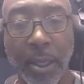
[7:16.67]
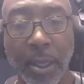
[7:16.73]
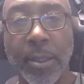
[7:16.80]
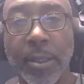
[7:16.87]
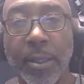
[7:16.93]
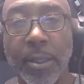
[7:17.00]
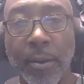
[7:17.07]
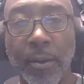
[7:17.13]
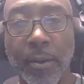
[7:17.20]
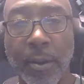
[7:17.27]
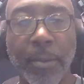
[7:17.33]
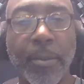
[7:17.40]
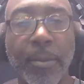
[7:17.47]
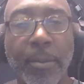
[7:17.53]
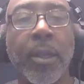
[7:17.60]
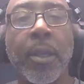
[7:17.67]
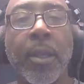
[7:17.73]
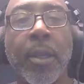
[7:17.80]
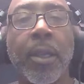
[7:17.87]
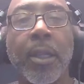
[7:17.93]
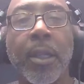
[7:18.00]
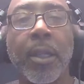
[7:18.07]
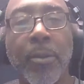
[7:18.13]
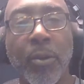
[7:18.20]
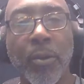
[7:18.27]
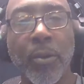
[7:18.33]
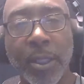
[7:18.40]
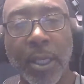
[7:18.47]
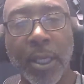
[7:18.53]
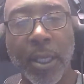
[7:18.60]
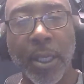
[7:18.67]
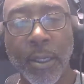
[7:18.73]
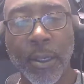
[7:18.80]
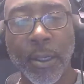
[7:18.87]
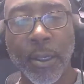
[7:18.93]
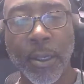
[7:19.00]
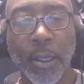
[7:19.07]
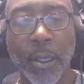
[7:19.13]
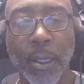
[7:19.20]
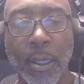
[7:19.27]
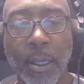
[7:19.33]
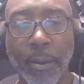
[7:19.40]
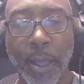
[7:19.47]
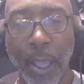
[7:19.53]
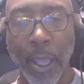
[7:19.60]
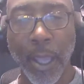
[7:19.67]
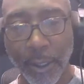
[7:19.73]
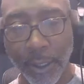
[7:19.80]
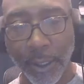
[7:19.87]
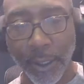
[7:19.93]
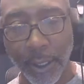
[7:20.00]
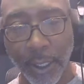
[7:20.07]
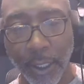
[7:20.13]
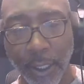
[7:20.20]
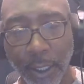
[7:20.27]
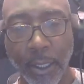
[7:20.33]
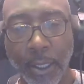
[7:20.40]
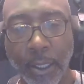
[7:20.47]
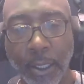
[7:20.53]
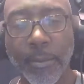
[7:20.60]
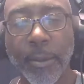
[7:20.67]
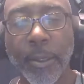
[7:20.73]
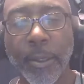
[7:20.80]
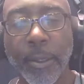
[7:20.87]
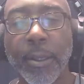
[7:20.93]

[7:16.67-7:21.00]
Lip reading: is a wrap. Give me 1 second here. Allergies are killing me.